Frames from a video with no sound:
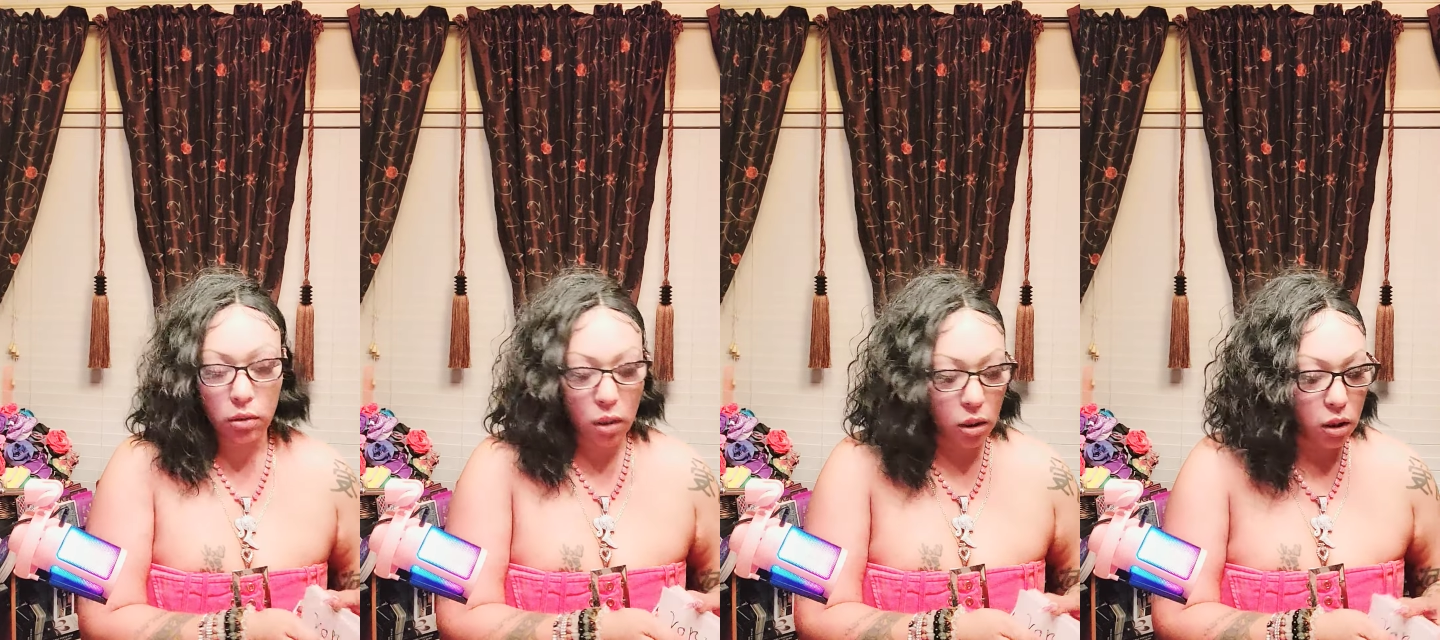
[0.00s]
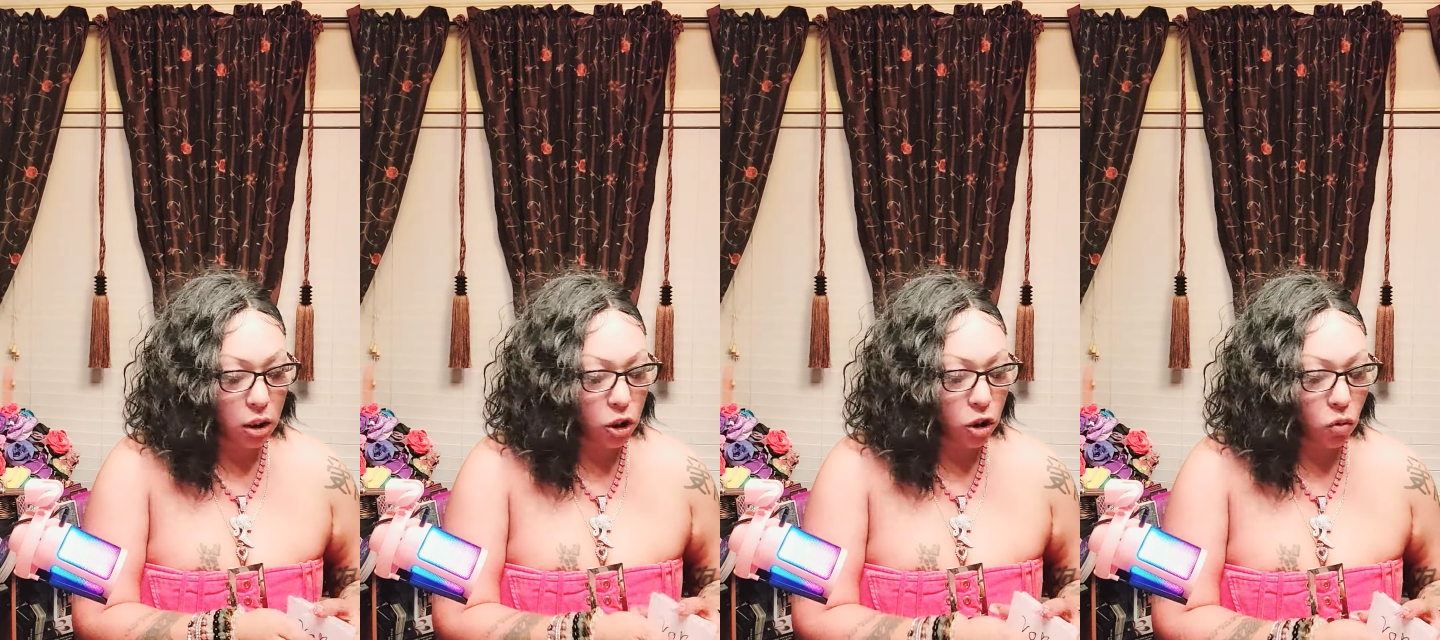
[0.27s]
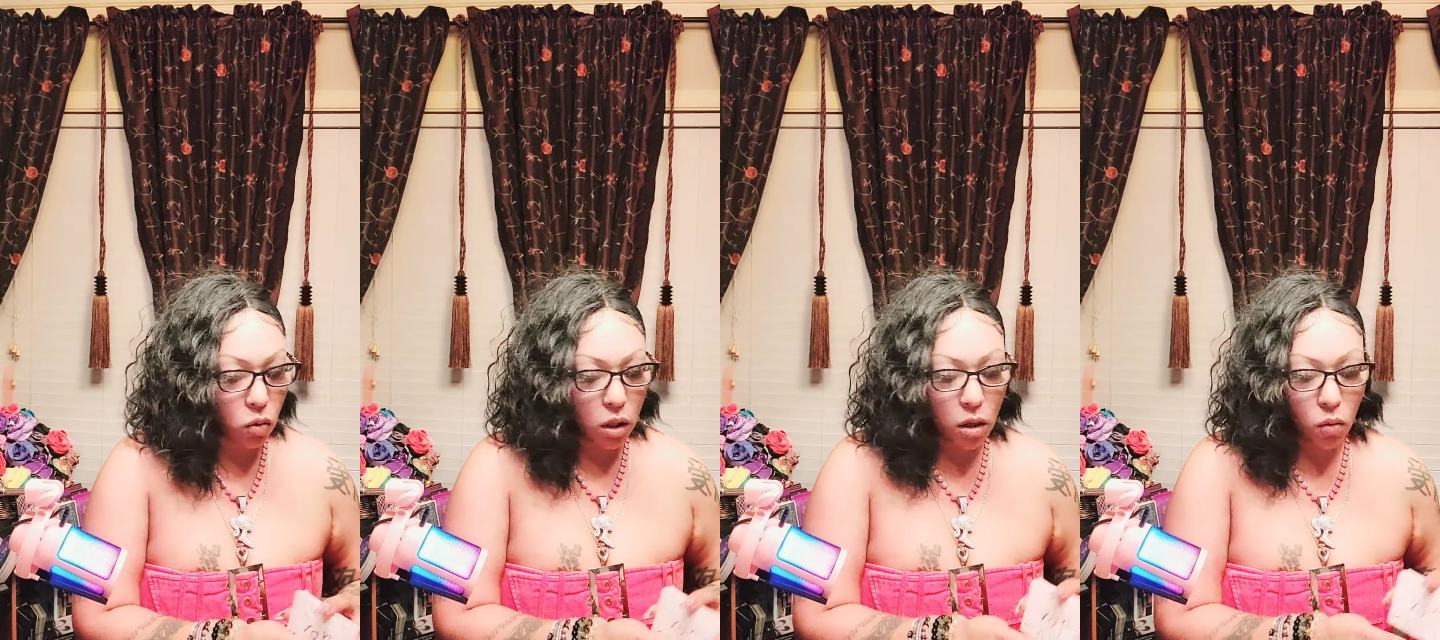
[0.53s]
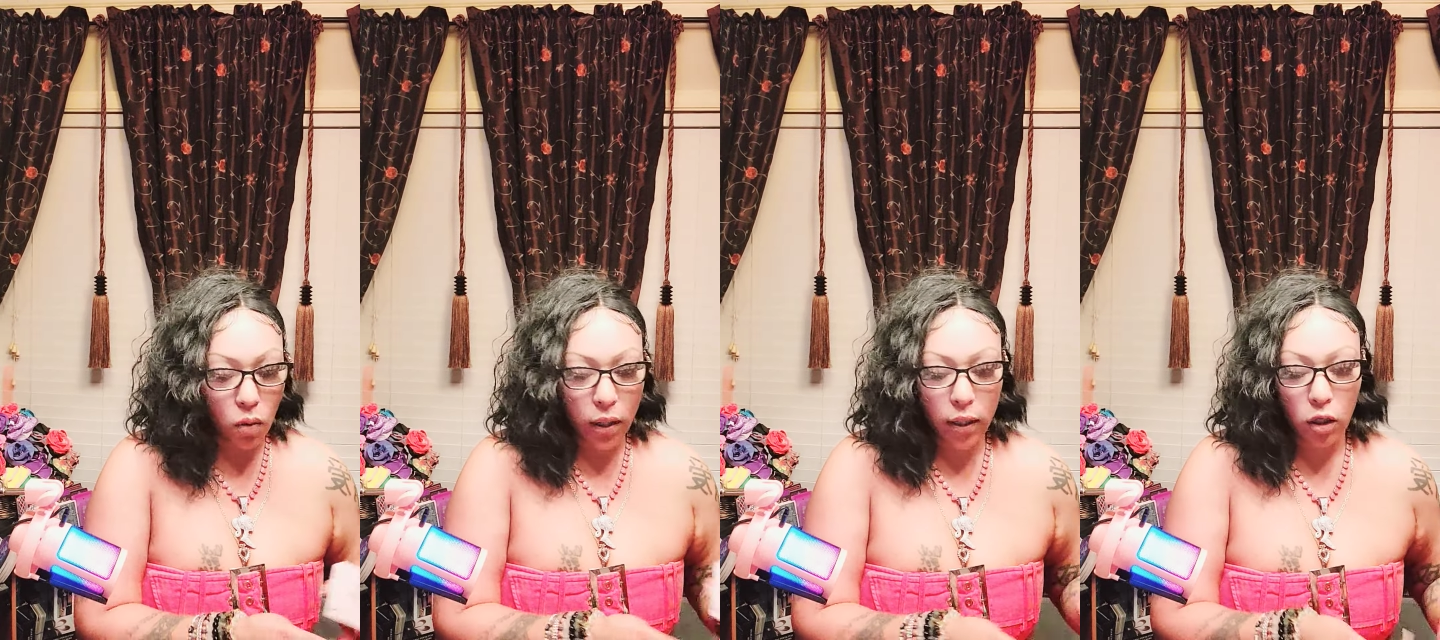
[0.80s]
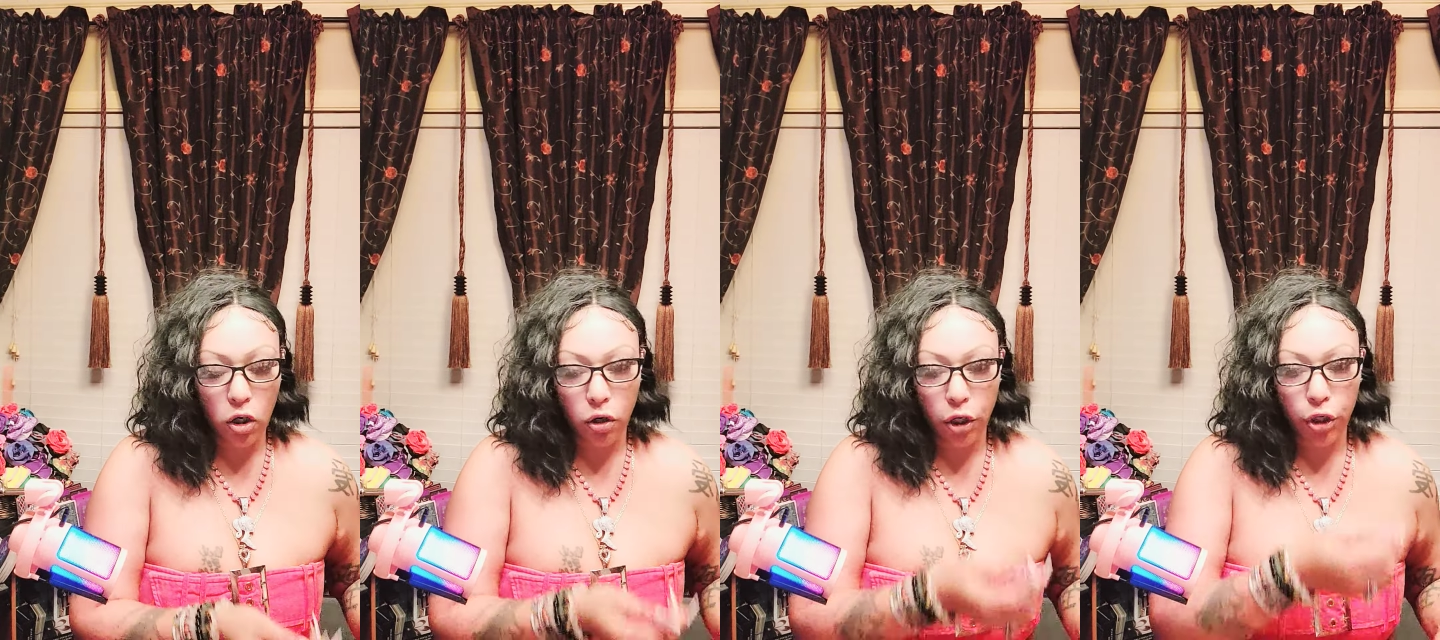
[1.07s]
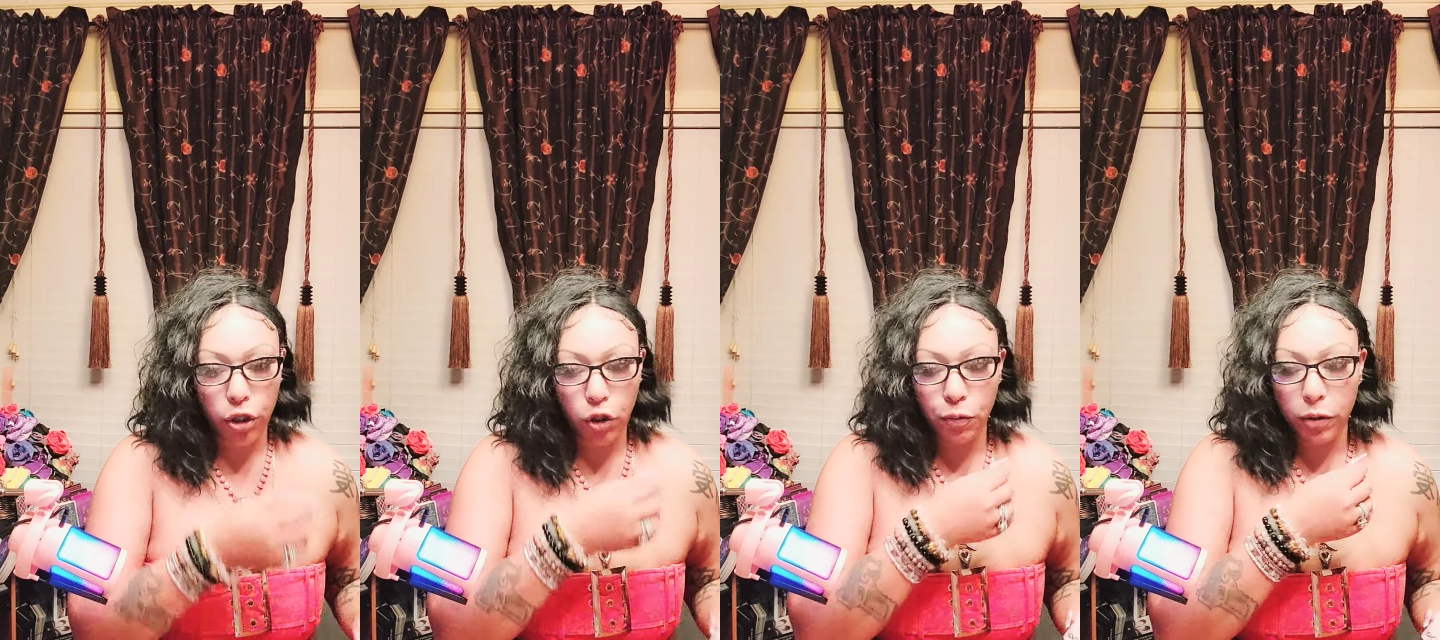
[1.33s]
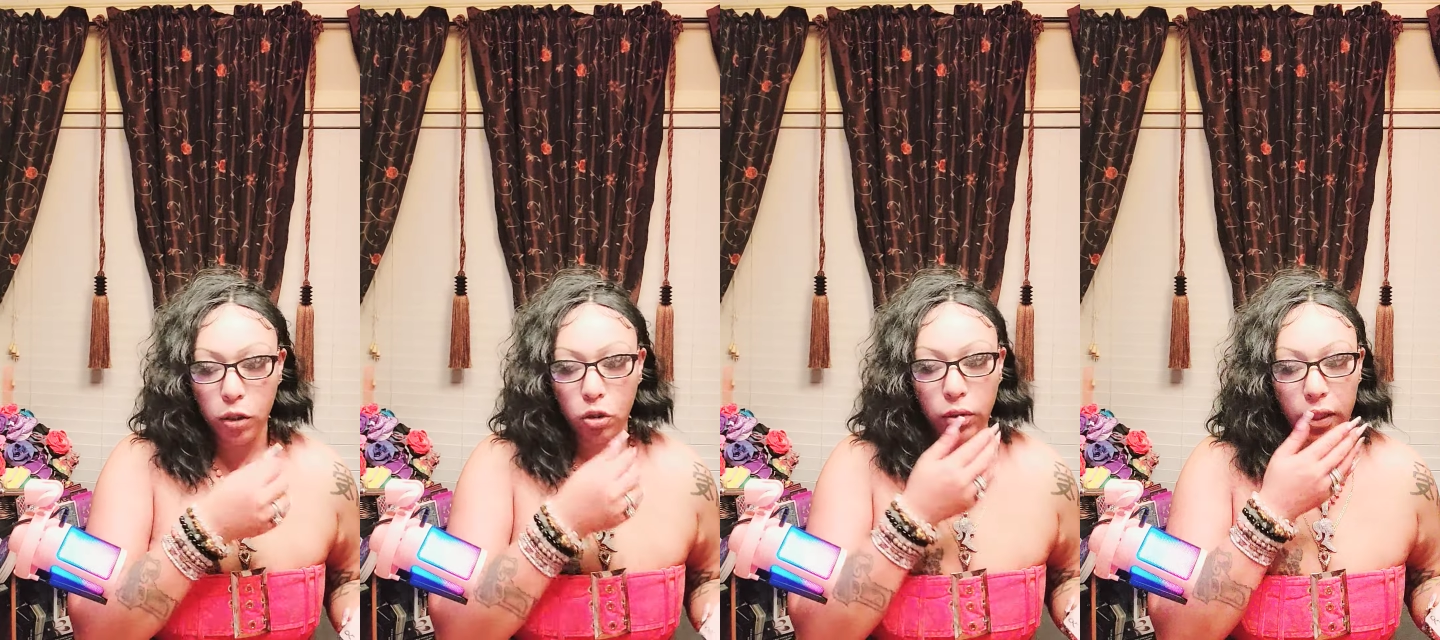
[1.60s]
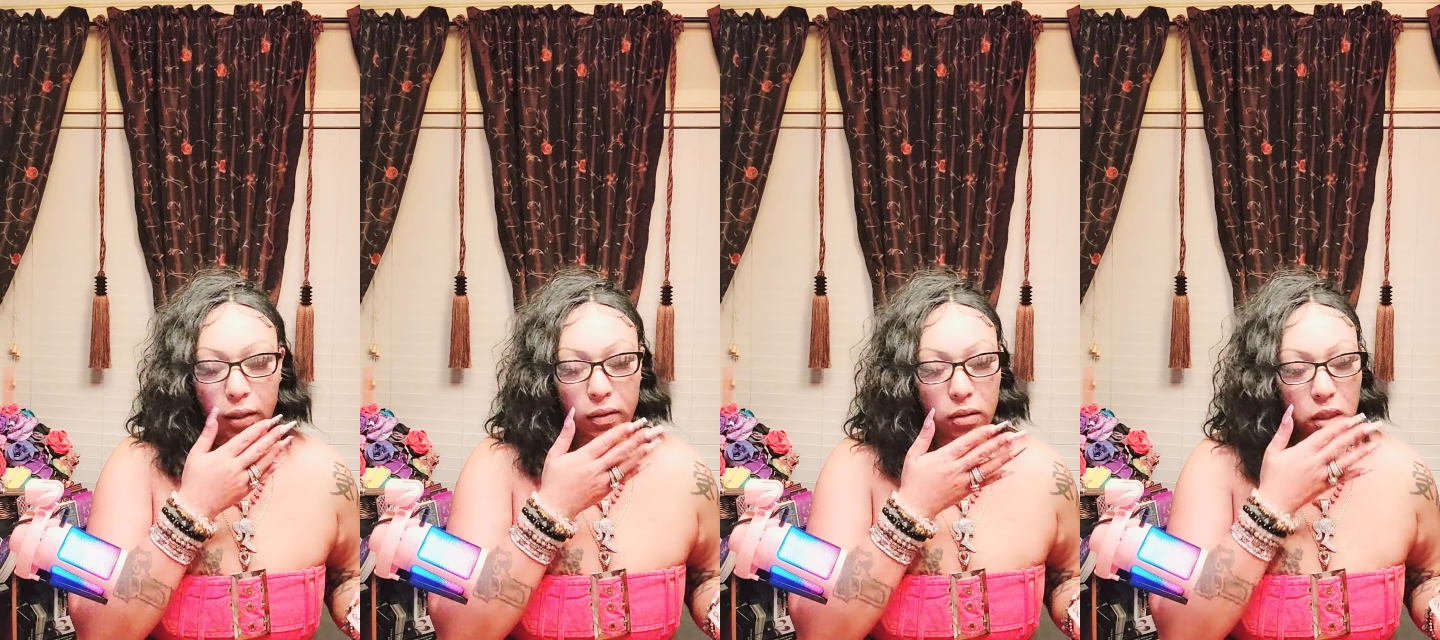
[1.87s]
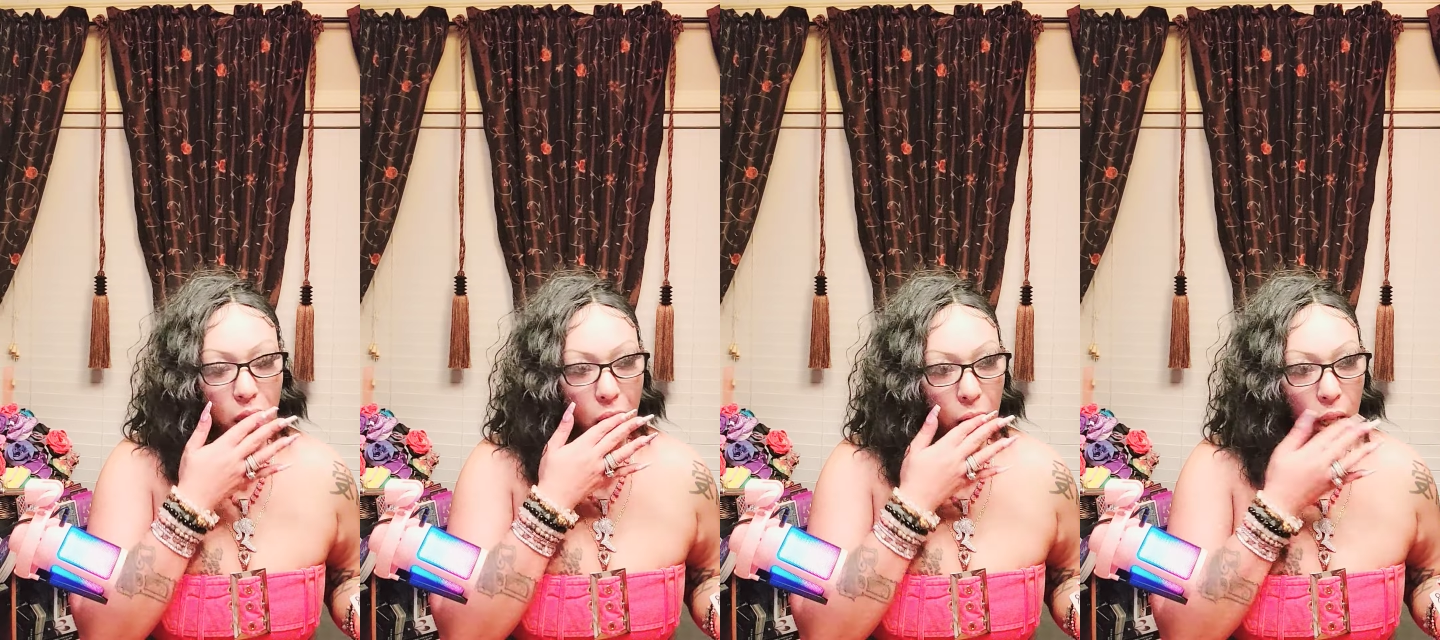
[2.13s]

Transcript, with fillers: ascension one-on-one, learning your spiritual gifts,